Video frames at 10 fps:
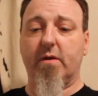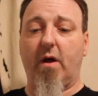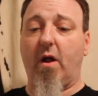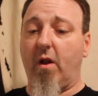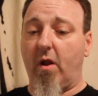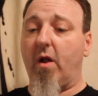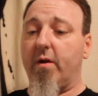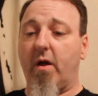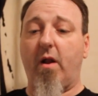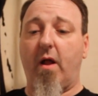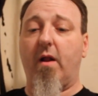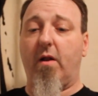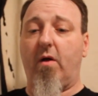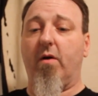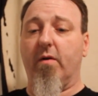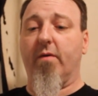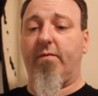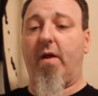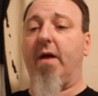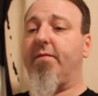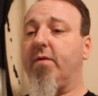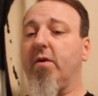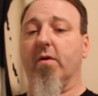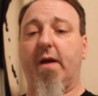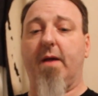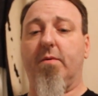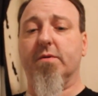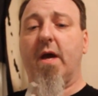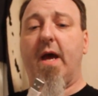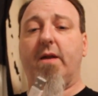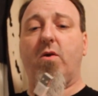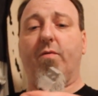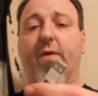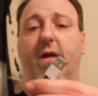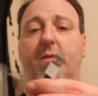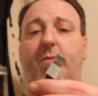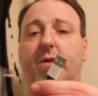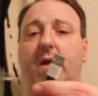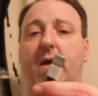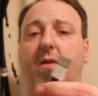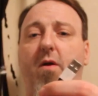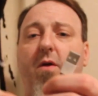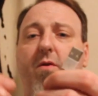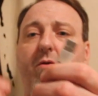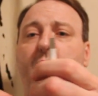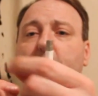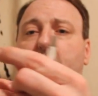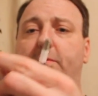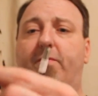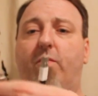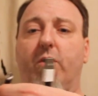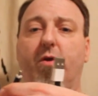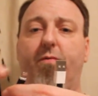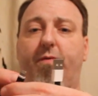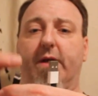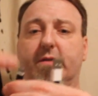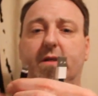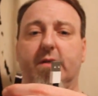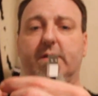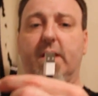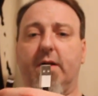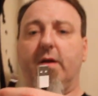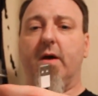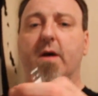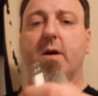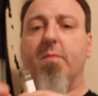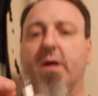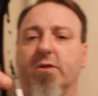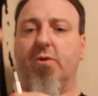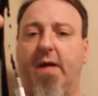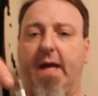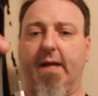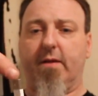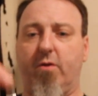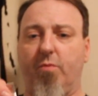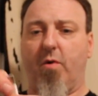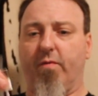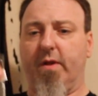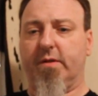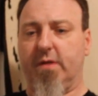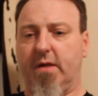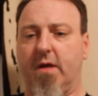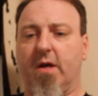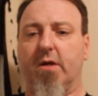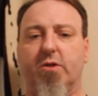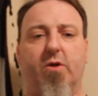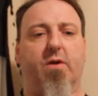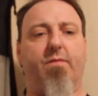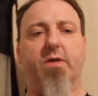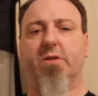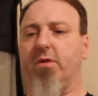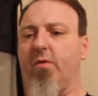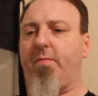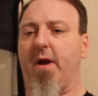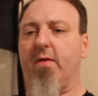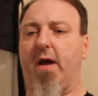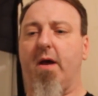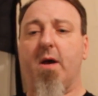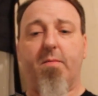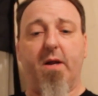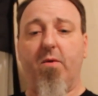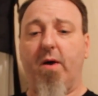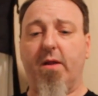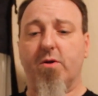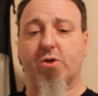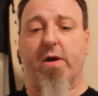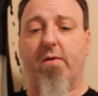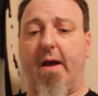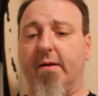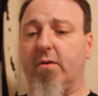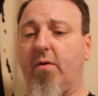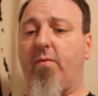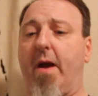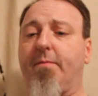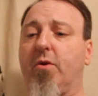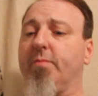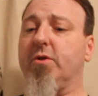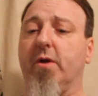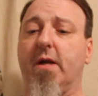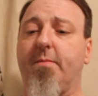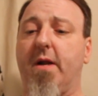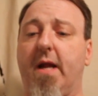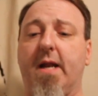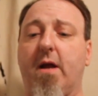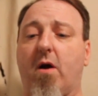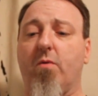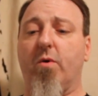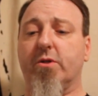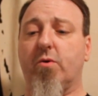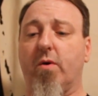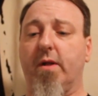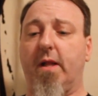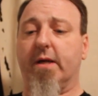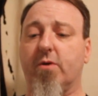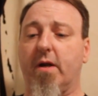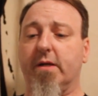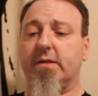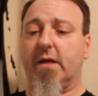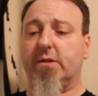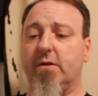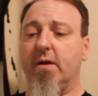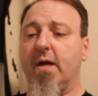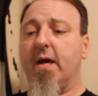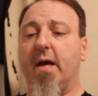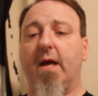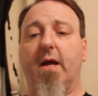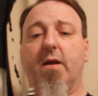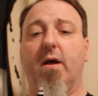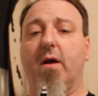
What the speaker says: a lot longer of life to your cables. And don't forget to put the other tube on before you fix this end, because you can't get the tube over this end, so you can eventually repair that. But anyway, the shrink wrap tubes, you can get them in any hardware store in the electronics section, and